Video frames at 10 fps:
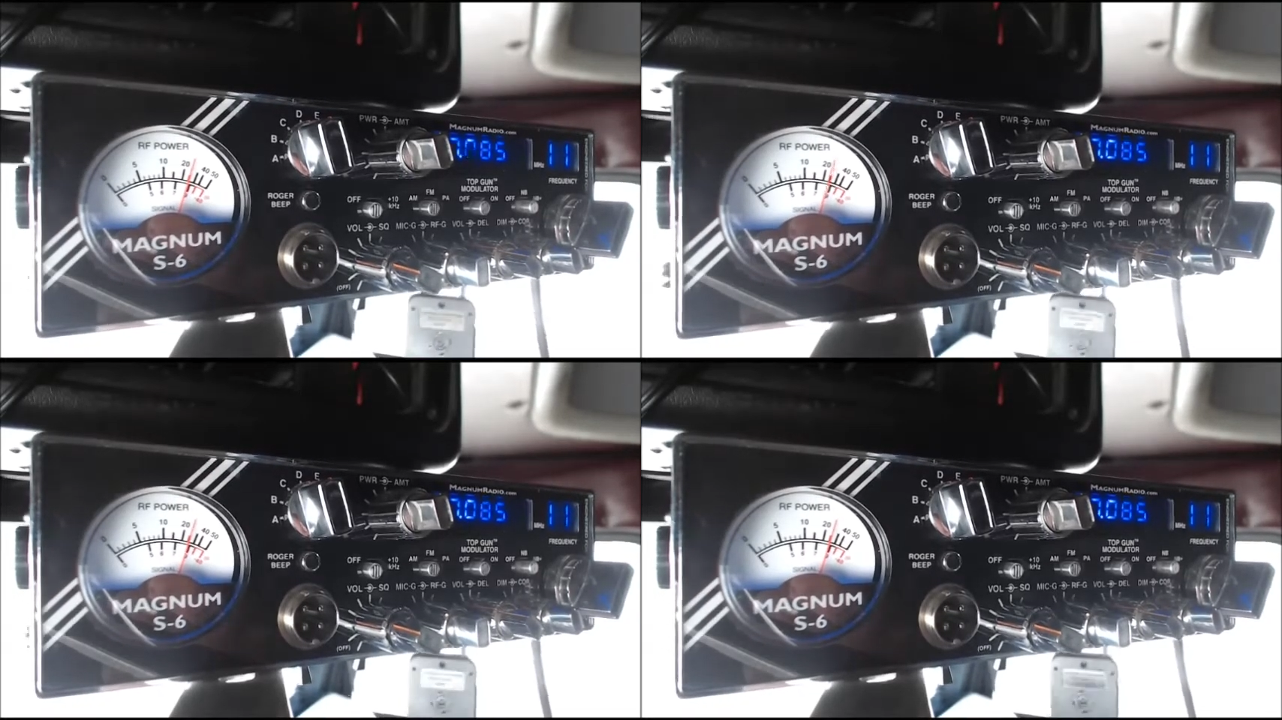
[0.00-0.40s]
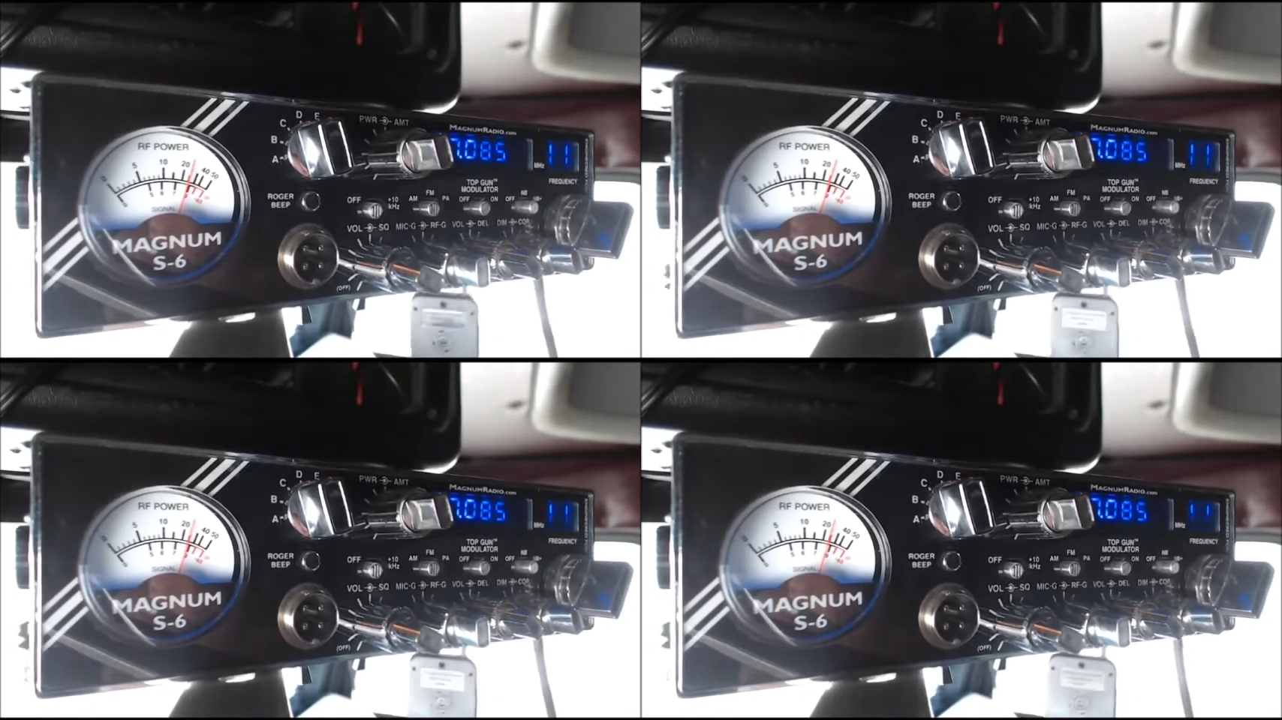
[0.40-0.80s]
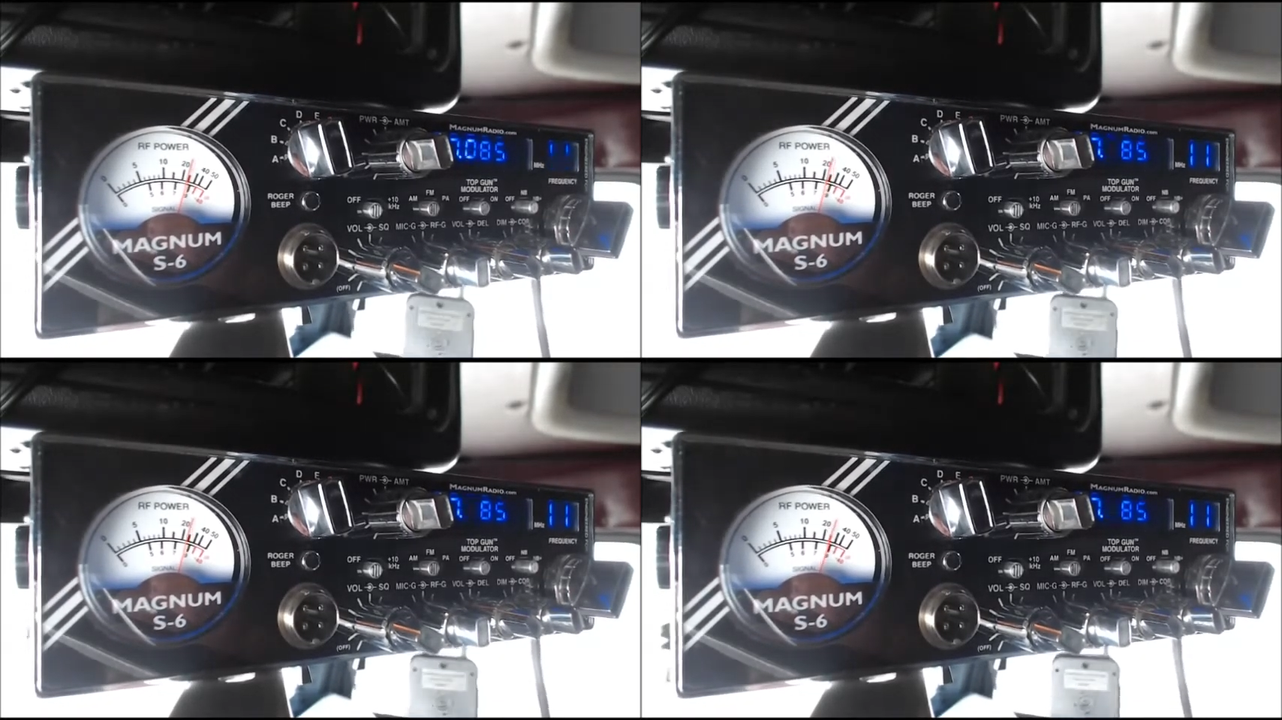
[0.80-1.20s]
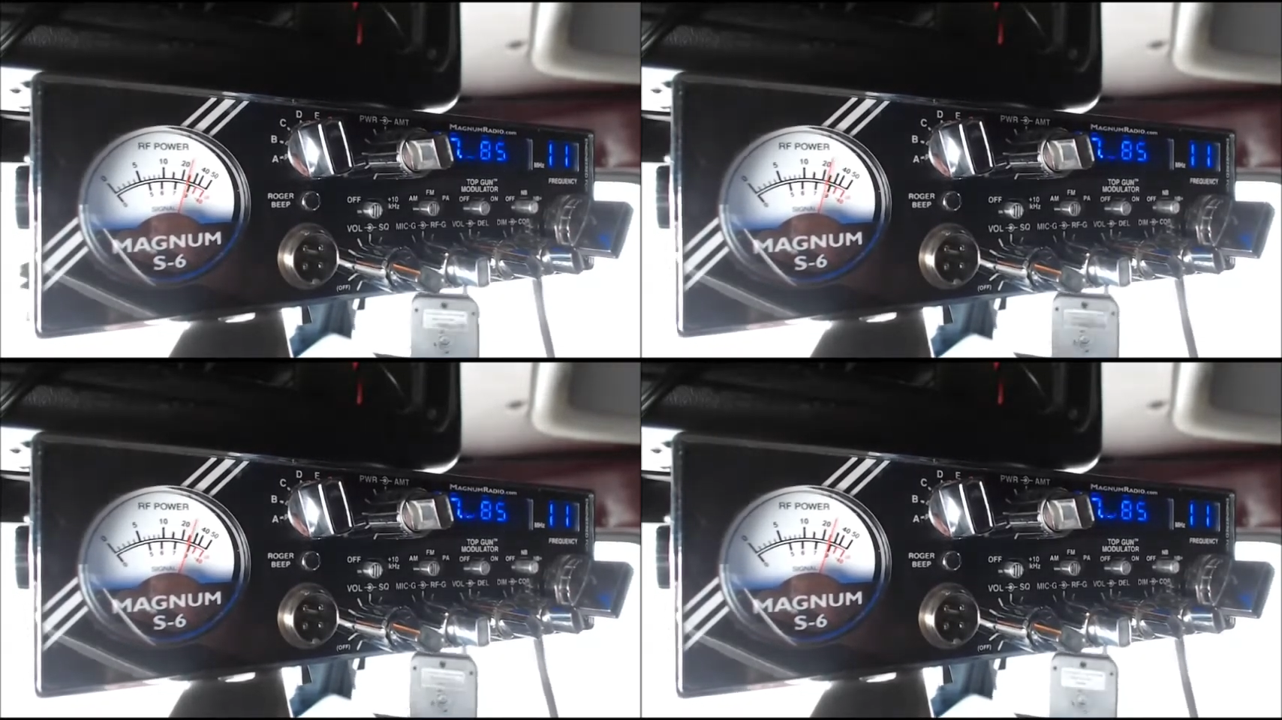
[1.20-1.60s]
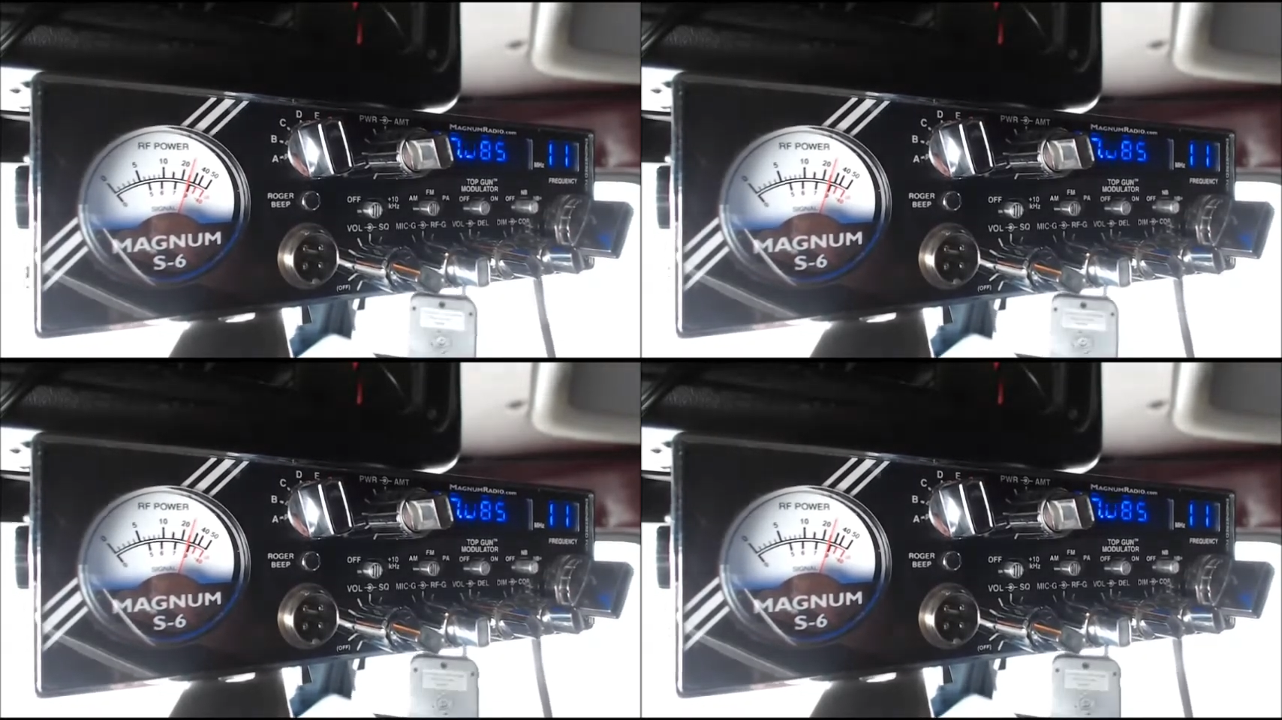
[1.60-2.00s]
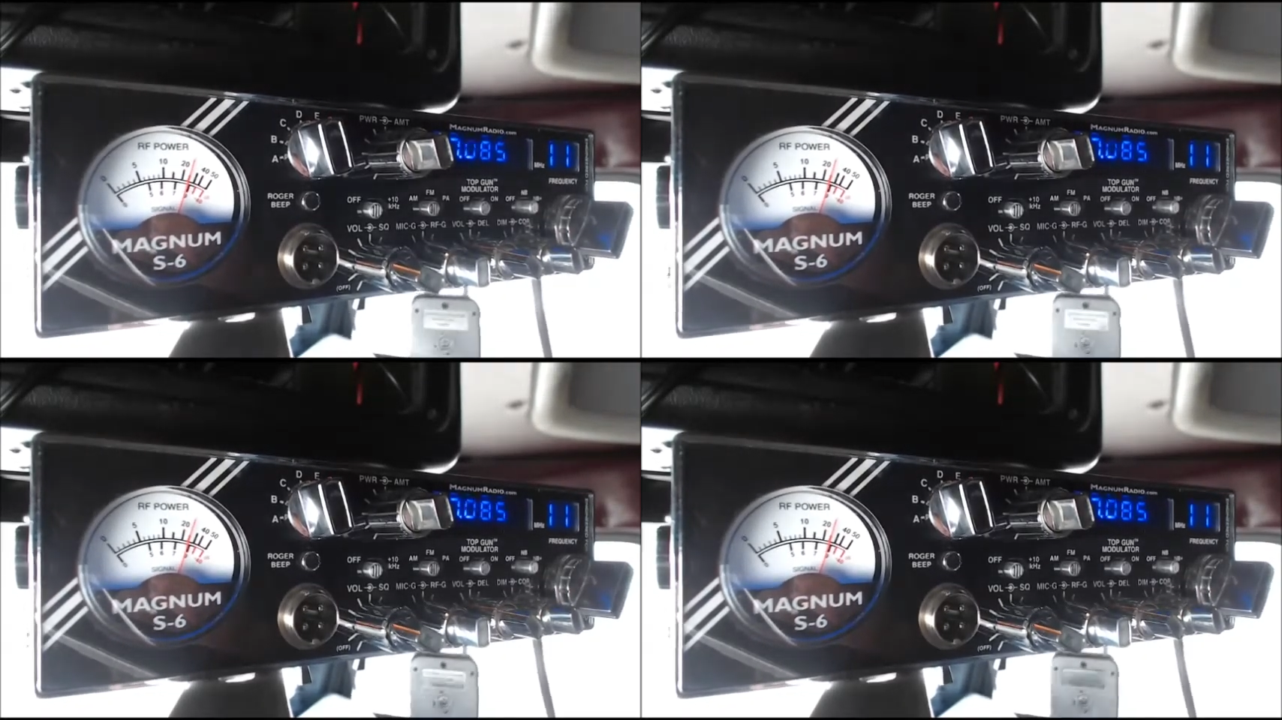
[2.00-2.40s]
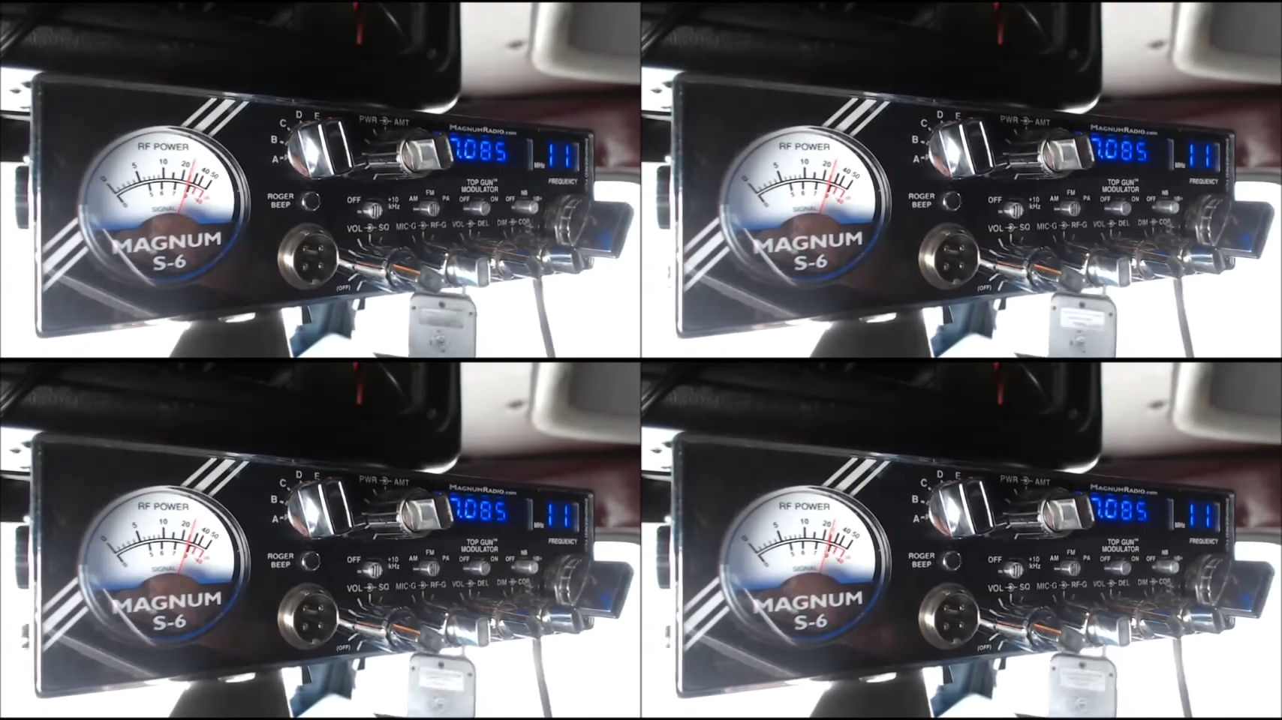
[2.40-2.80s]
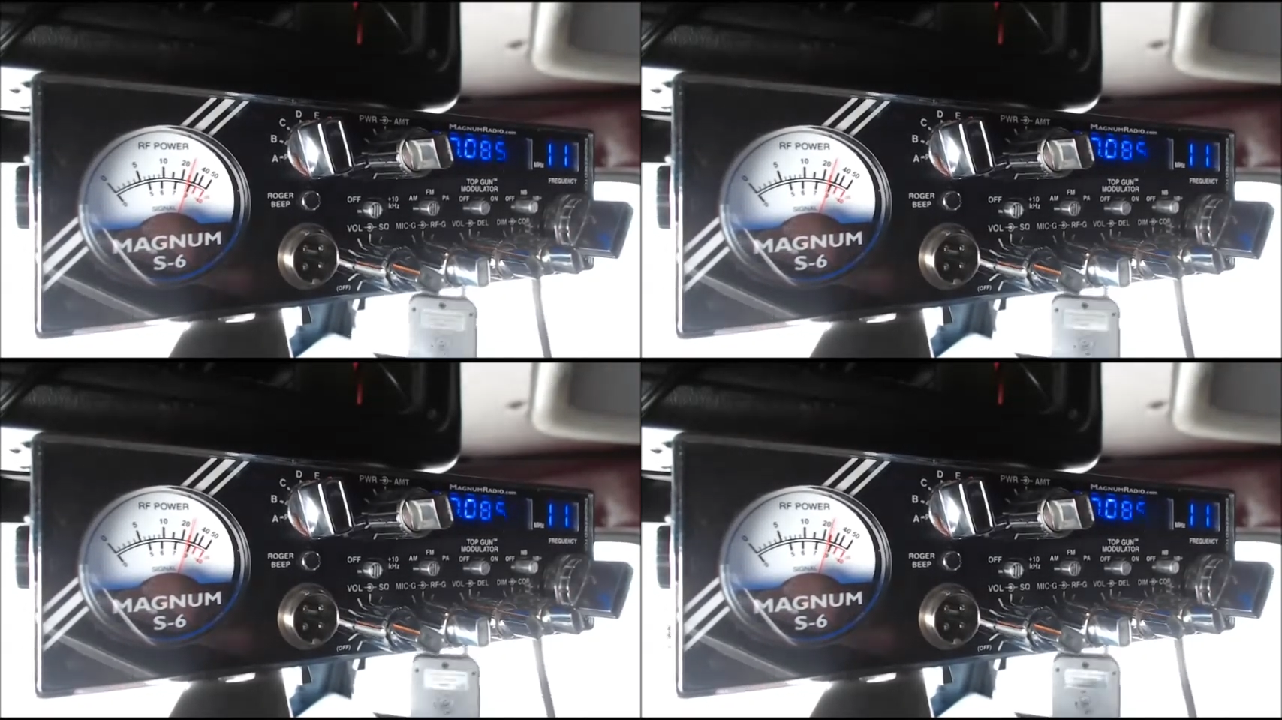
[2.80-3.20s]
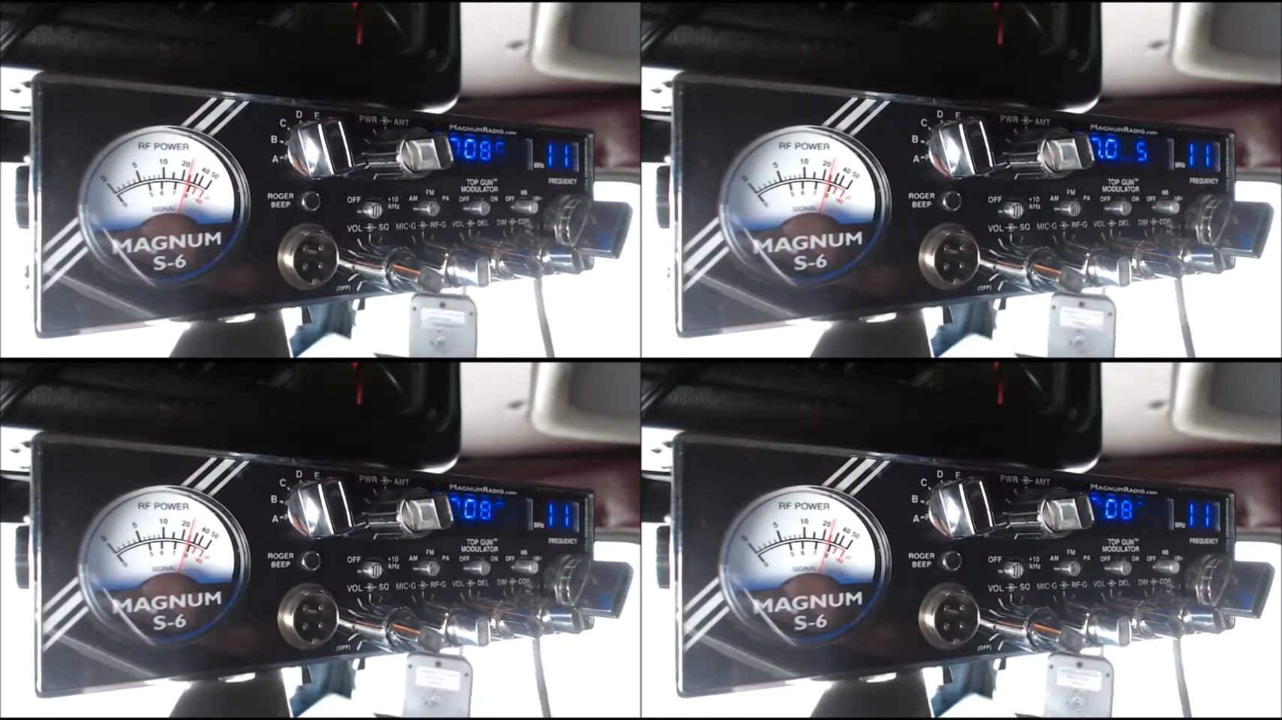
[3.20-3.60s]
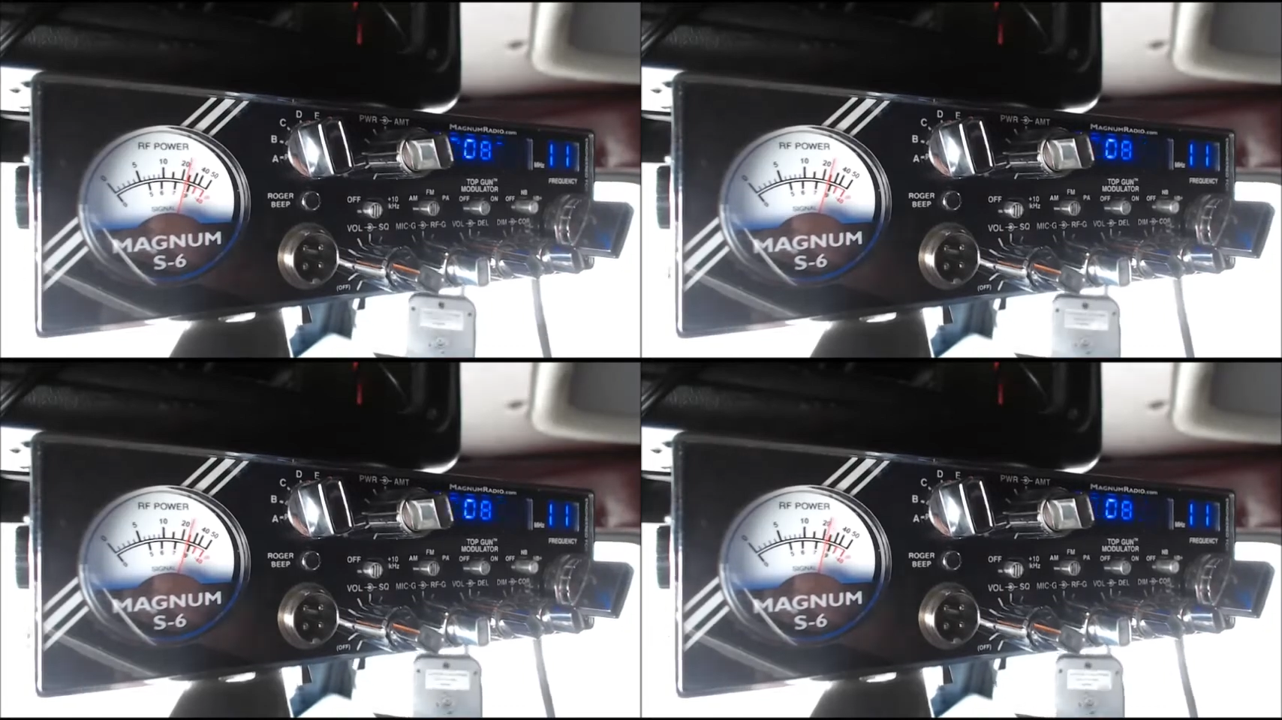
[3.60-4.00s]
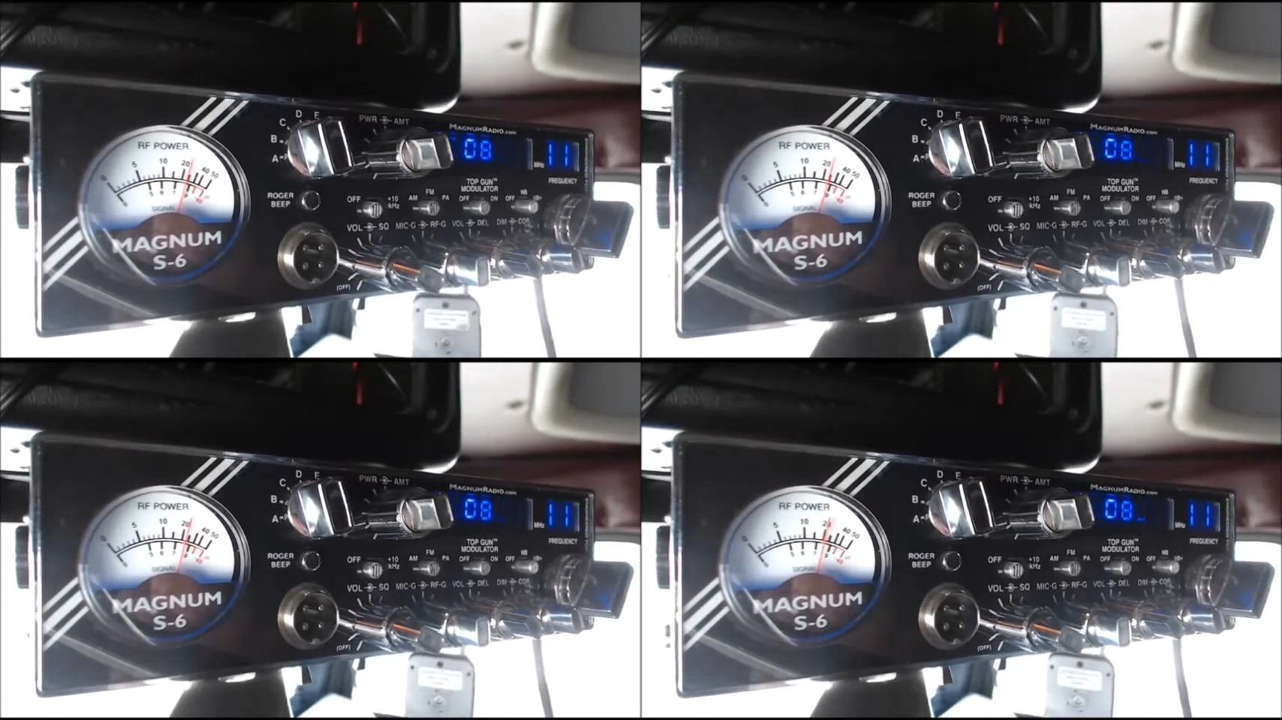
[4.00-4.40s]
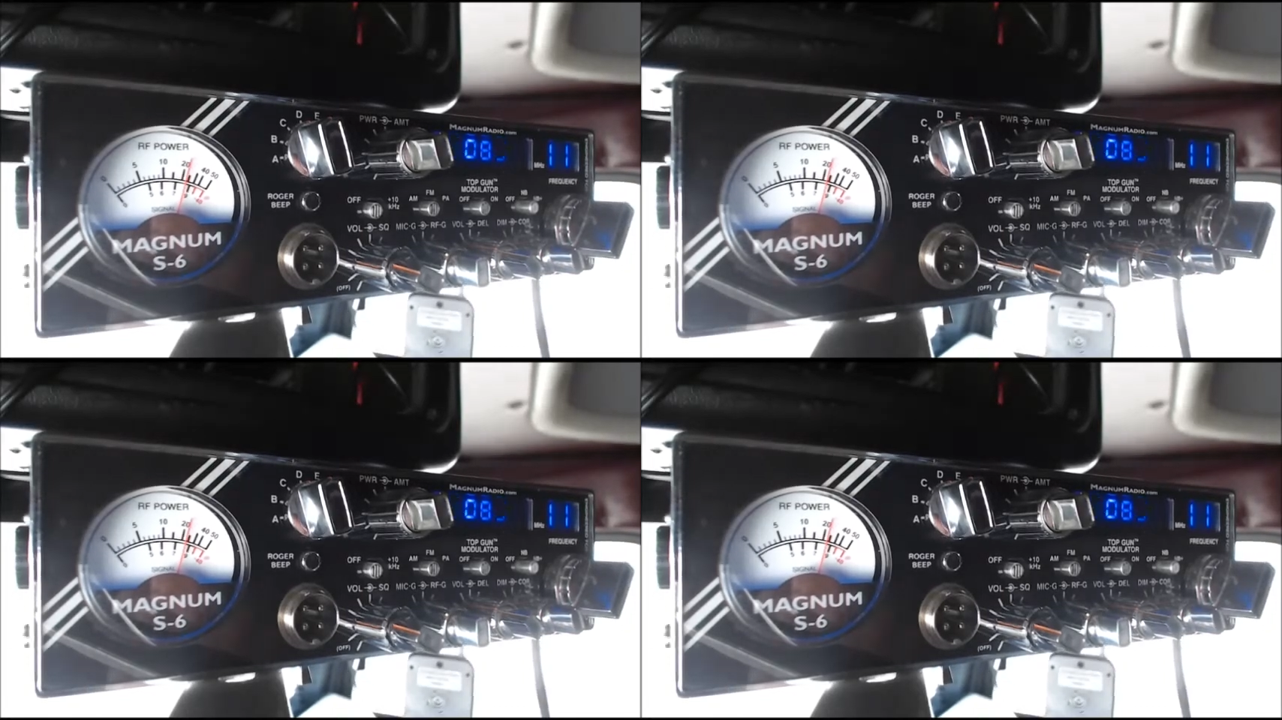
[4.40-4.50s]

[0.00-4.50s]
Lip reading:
No face is visible, so there are no lips to read.